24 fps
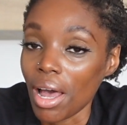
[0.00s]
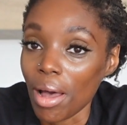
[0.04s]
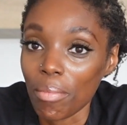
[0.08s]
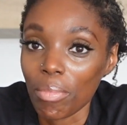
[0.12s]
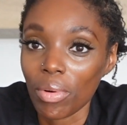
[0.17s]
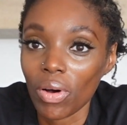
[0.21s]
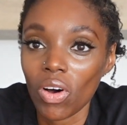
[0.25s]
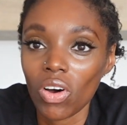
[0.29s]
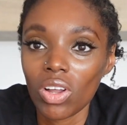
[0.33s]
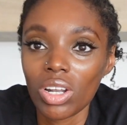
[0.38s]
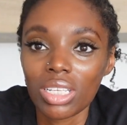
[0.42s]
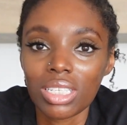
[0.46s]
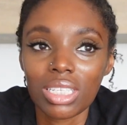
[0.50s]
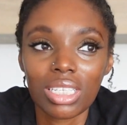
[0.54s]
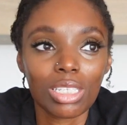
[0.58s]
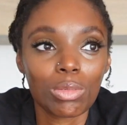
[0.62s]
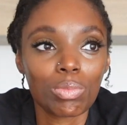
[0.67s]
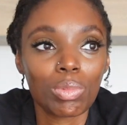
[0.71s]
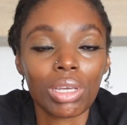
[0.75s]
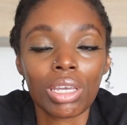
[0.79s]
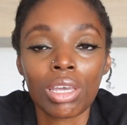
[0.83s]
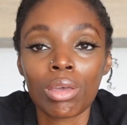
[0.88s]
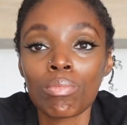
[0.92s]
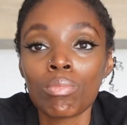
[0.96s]
But honestly
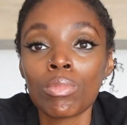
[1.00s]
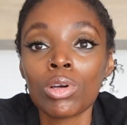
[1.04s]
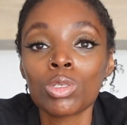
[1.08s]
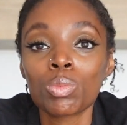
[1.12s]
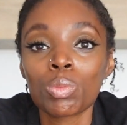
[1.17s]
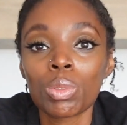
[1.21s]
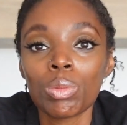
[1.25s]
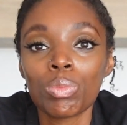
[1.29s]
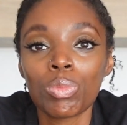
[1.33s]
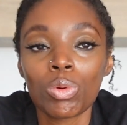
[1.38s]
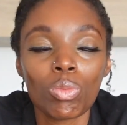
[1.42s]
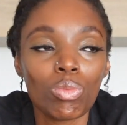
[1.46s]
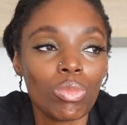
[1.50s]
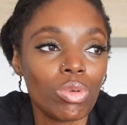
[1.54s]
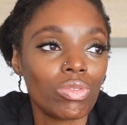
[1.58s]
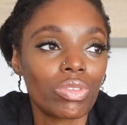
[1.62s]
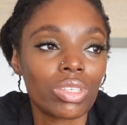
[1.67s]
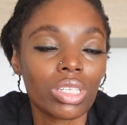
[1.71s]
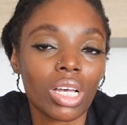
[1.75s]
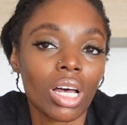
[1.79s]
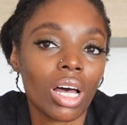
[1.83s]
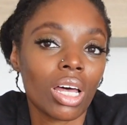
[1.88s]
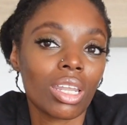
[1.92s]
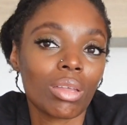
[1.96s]
speaking, most people move
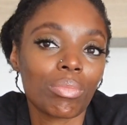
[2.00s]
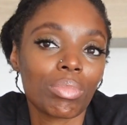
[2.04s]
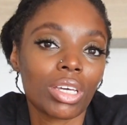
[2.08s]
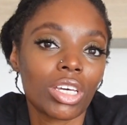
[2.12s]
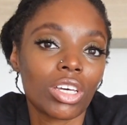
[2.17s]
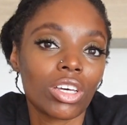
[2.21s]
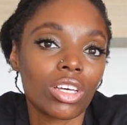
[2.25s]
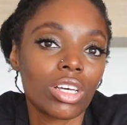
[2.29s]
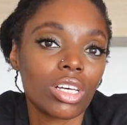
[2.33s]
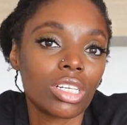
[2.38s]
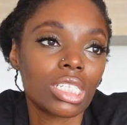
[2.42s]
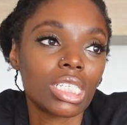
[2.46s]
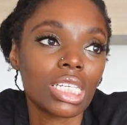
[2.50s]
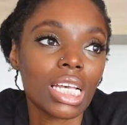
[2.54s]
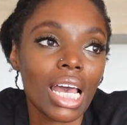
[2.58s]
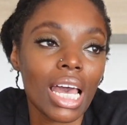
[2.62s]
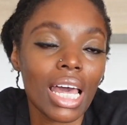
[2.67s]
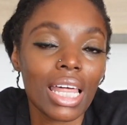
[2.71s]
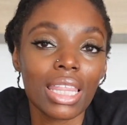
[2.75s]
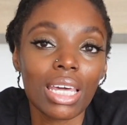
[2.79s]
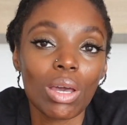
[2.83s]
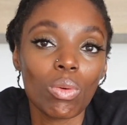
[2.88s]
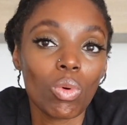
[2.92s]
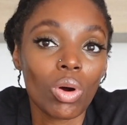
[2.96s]
to Ghana because
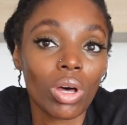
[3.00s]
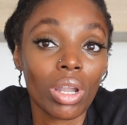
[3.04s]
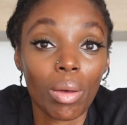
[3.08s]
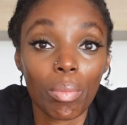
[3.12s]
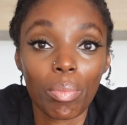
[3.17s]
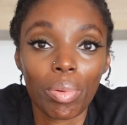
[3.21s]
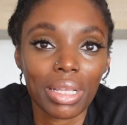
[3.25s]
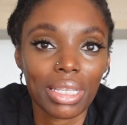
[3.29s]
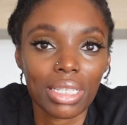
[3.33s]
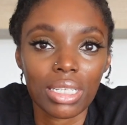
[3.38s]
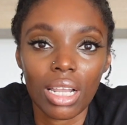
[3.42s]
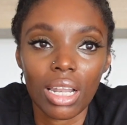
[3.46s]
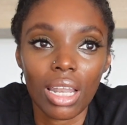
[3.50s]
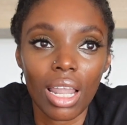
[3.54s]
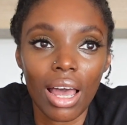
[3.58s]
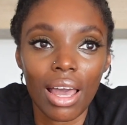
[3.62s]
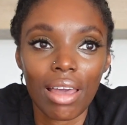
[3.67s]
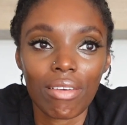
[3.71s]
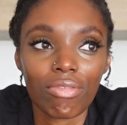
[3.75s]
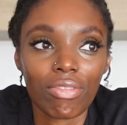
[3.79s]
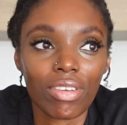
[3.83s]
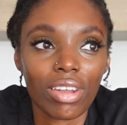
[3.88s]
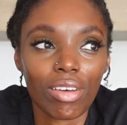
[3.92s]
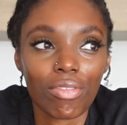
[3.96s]
they want a better
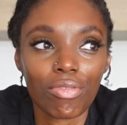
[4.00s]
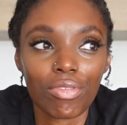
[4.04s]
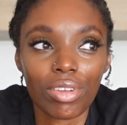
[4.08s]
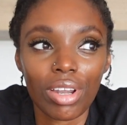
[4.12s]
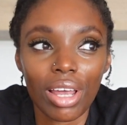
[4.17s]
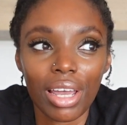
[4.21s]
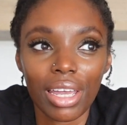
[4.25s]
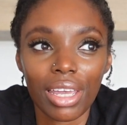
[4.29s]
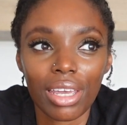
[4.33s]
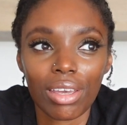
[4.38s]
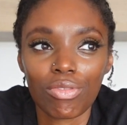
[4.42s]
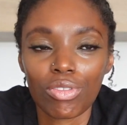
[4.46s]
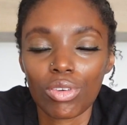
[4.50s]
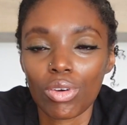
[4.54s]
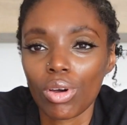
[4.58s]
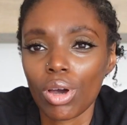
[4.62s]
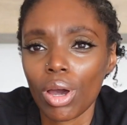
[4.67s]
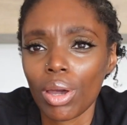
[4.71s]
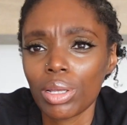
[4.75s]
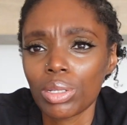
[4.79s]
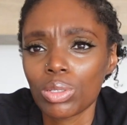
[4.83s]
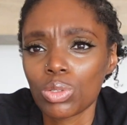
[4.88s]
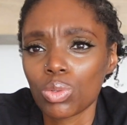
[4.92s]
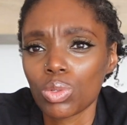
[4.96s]
life. And I feel like if you're
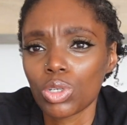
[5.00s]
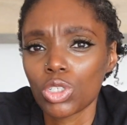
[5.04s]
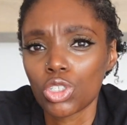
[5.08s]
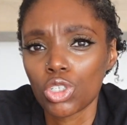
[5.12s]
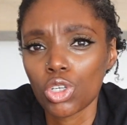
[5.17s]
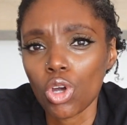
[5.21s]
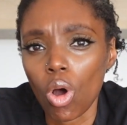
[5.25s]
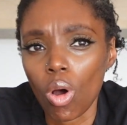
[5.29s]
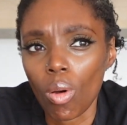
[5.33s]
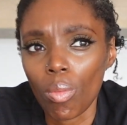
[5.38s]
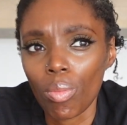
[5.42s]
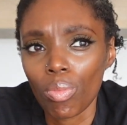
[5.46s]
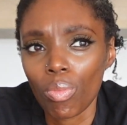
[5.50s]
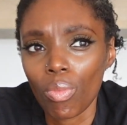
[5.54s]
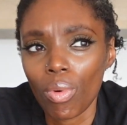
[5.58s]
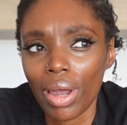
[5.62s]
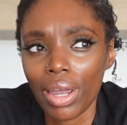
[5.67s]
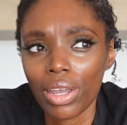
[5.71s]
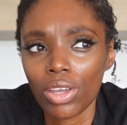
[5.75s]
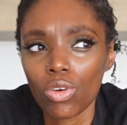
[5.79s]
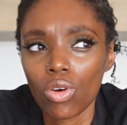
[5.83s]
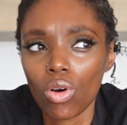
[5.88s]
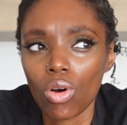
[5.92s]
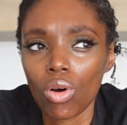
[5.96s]
going to a job
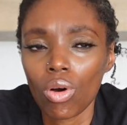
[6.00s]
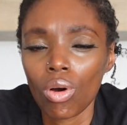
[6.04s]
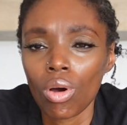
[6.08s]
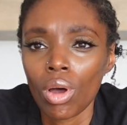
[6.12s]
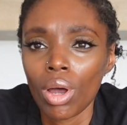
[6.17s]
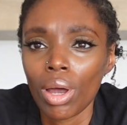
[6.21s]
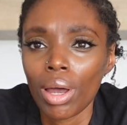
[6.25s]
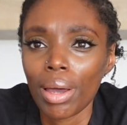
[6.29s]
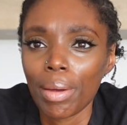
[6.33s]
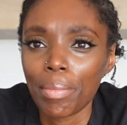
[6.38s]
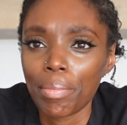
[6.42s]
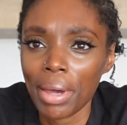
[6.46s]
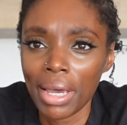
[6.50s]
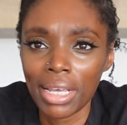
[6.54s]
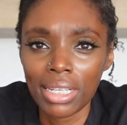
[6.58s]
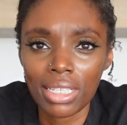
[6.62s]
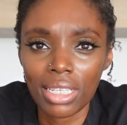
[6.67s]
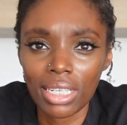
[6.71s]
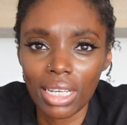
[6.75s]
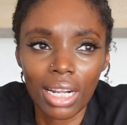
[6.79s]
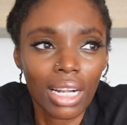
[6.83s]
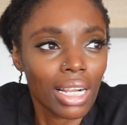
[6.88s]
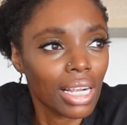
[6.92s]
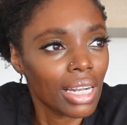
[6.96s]
where you're
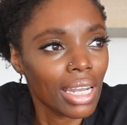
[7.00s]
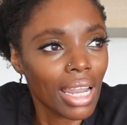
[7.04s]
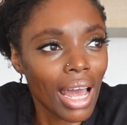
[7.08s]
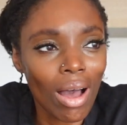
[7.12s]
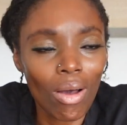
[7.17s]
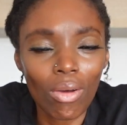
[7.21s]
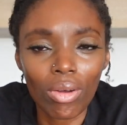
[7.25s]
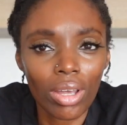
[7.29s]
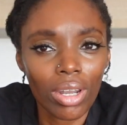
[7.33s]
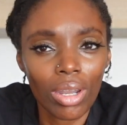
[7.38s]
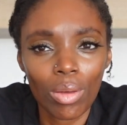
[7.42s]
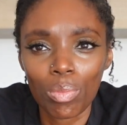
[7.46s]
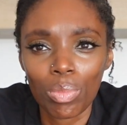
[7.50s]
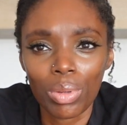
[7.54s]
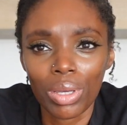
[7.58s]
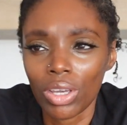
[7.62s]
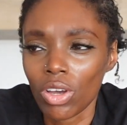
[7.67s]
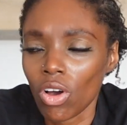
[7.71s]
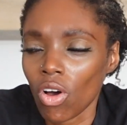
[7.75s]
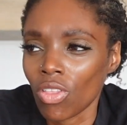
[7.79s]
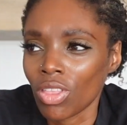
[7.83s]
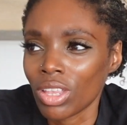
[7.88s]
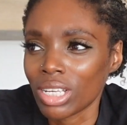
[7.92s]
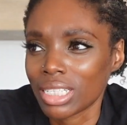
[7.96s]
basically now going to
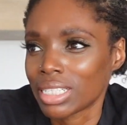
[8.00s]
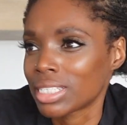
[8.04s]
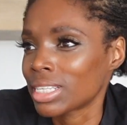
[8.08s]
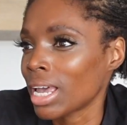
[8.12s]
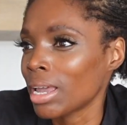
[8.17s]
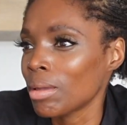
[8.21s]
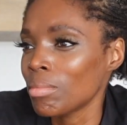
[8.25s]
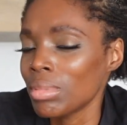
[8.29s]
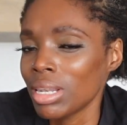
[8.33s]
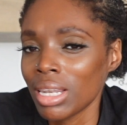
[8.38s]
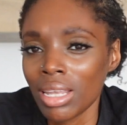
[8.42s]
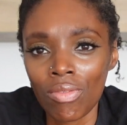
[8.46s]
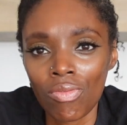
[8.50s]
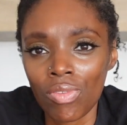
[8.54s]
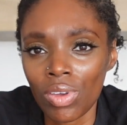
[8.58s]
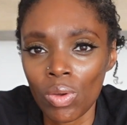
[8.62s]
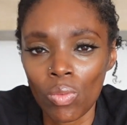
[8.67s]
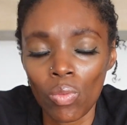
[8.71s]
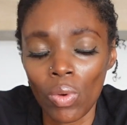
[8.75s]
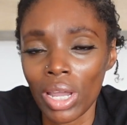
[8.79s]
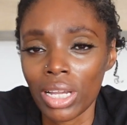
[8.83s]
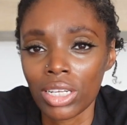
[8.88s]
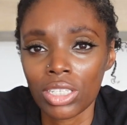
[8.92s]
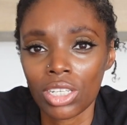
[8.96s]
be on the same living
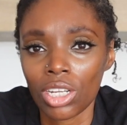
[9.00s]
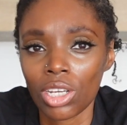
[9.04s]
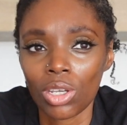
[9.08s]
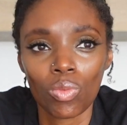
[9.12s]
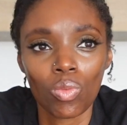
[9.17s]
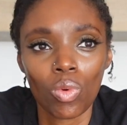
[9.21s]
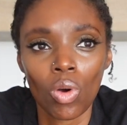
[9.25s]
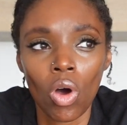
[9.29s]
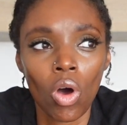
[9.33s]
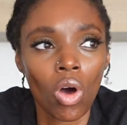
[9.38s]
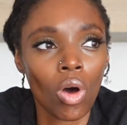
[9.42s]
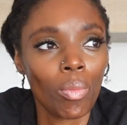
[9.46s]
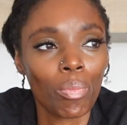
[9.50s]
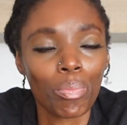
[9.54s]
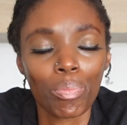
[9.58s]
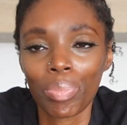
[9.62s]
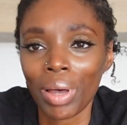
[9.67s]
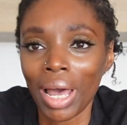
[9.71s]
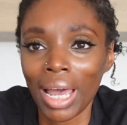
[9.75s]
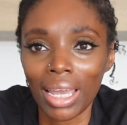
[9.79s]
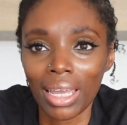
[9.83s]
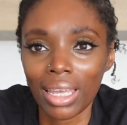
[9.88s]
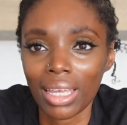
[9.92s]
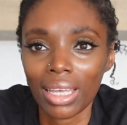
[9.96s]
wage that you were on
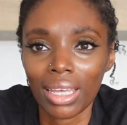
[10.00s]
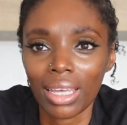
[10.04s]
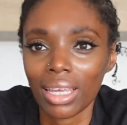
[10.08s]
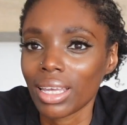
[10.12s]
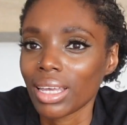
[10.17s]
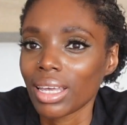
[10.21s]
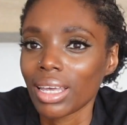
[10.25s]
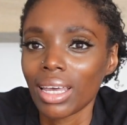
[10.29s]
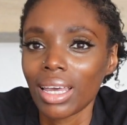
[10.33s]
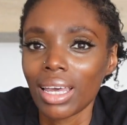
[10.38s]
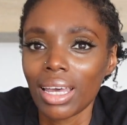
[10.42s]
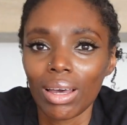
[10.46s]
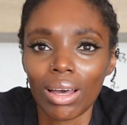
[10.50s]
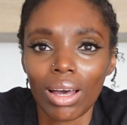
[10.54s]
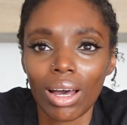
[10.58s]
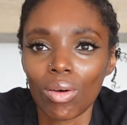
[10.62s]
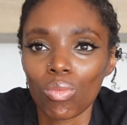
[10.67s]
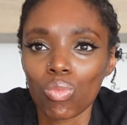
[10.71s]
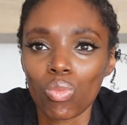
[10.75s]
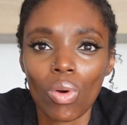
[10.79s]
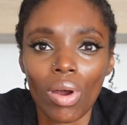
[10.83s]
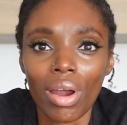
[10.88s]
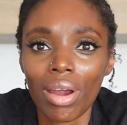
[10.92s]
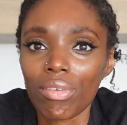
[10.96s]
back
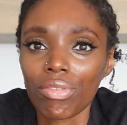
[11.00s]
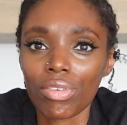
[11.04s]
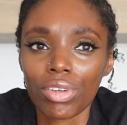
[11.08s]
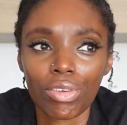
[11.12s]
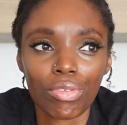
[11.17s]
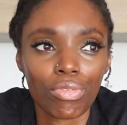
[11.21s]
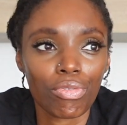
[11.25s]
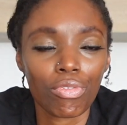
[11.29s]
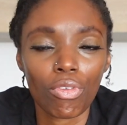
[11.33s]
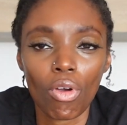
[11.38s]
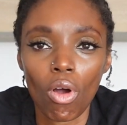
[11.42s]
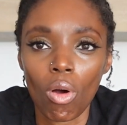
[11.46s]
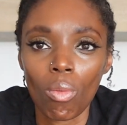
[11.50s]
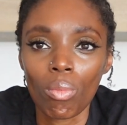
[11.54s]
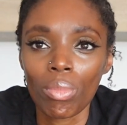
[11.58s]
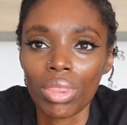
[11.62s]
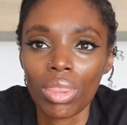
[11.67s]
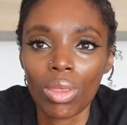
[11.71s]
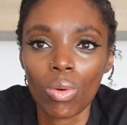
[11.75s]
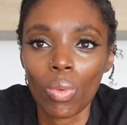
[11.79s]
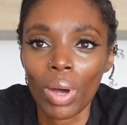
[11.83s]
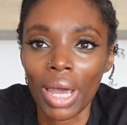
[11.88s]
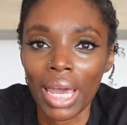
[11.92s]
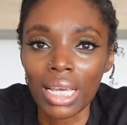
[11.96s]
wherever you're from
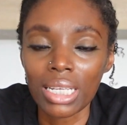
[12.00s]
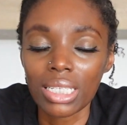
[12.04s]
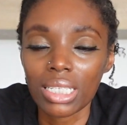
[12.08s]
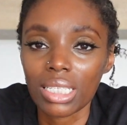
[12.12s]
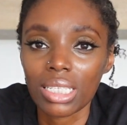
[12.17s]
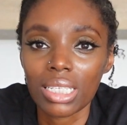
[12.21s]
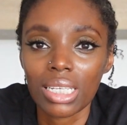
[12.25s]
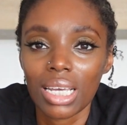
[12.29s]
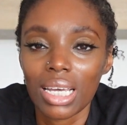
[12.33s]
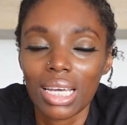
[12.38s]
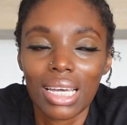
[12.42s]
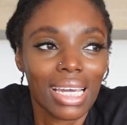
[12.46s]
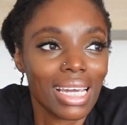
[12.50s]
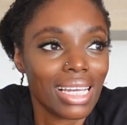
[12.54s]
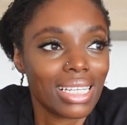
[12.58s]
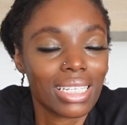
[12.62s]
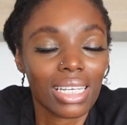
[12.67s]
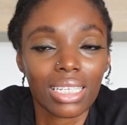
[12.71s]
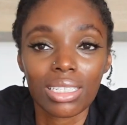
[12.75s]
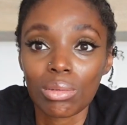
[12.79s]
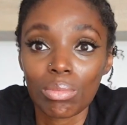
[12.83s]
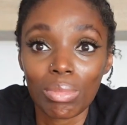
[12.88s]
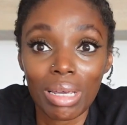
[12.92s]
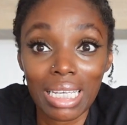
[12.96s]
in the West, it
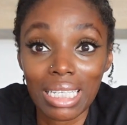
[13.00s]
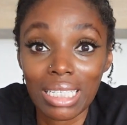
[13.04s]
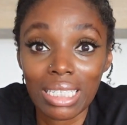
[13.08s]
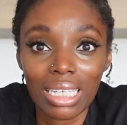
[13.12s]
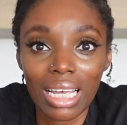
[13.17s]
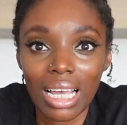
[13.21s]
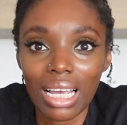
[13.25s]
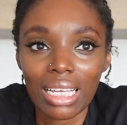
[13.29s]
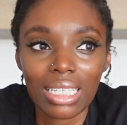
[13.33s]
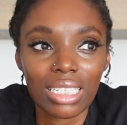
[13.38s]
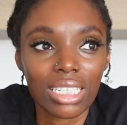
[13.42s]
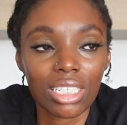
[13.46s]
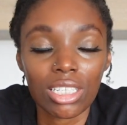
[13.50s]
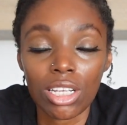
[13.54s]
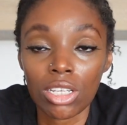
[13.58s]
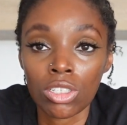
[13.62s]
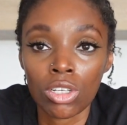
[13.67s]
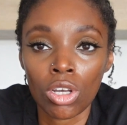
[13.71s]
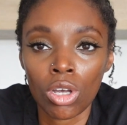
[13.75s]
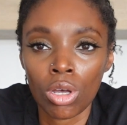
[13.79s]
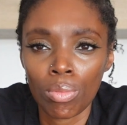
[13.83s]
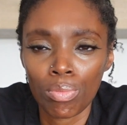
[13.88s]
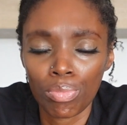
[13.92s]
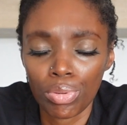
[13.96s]
doesn't make sense. It just
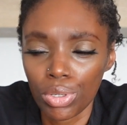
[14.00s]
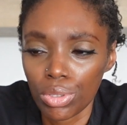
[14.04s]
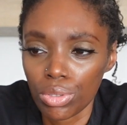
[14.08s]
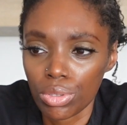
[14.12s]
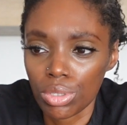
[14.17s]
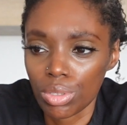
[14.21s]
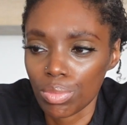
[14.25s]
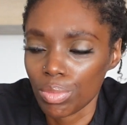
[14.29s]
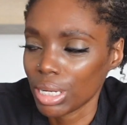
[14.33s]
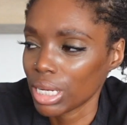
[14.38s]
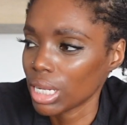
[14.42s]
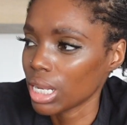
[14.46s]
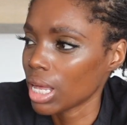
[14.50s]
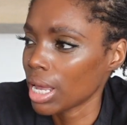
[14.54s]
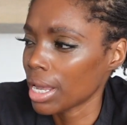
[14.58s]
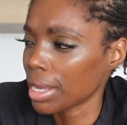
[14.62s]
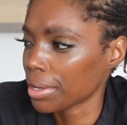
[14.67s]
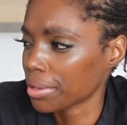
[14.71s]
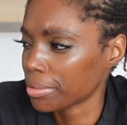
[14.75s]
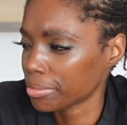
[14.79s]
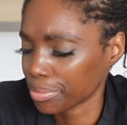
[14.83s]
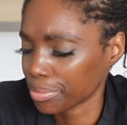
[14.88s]
doesn't compute to me. Like,